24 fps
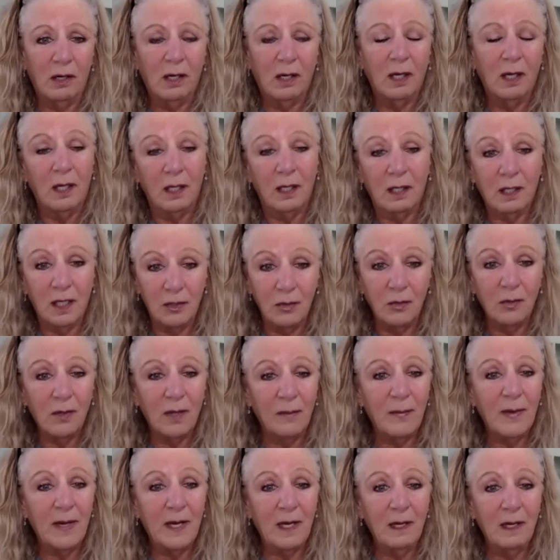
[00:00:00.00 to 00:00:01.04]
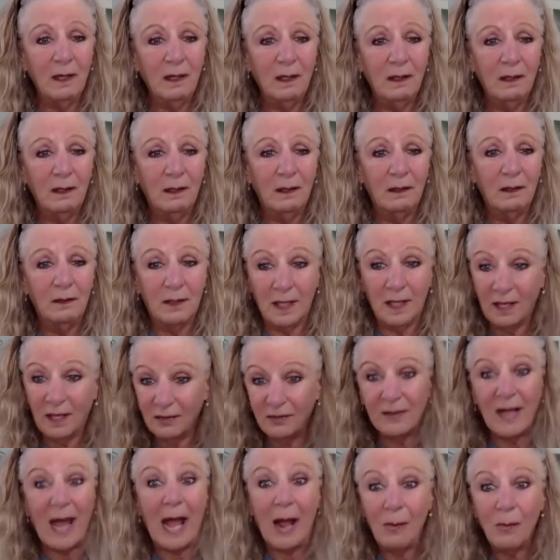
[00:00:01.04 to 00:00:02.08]
can you come here? Is
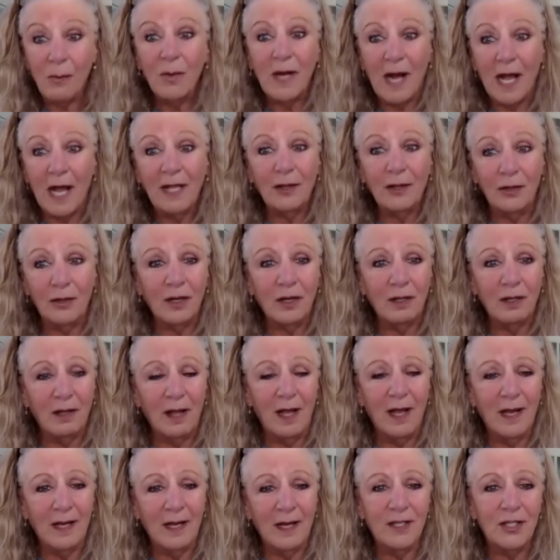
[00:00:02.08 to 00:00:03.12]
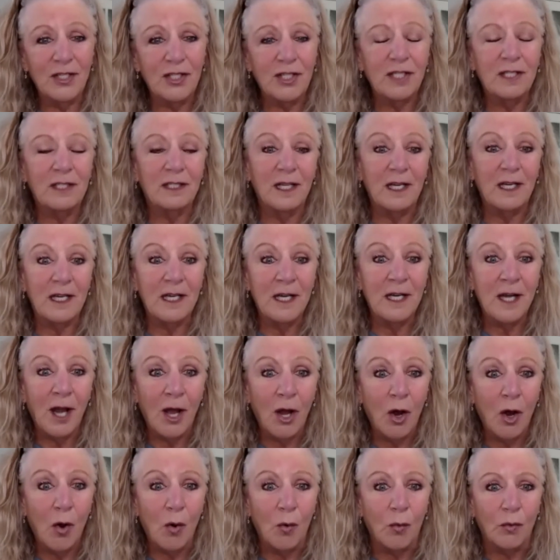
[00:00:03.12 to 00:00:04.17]
that what I look like? And she said,
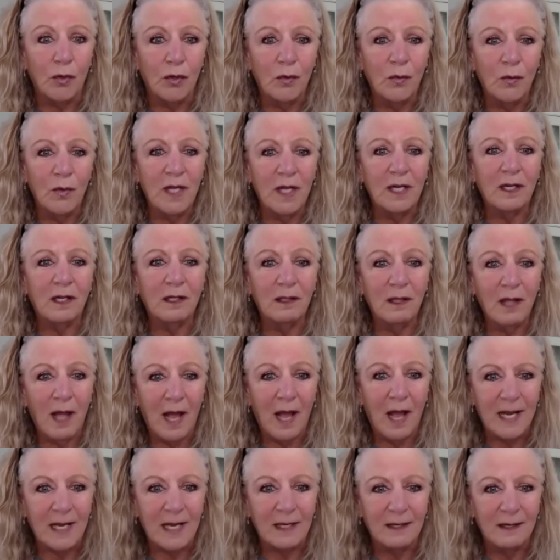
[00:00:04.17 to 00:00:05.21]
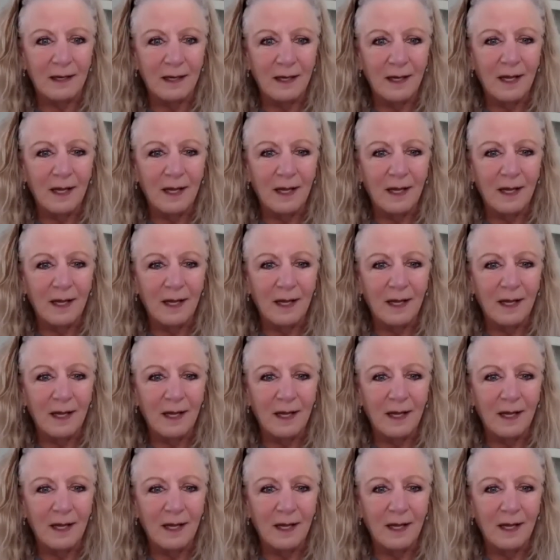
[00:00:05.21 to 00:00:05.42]
no, you need a light.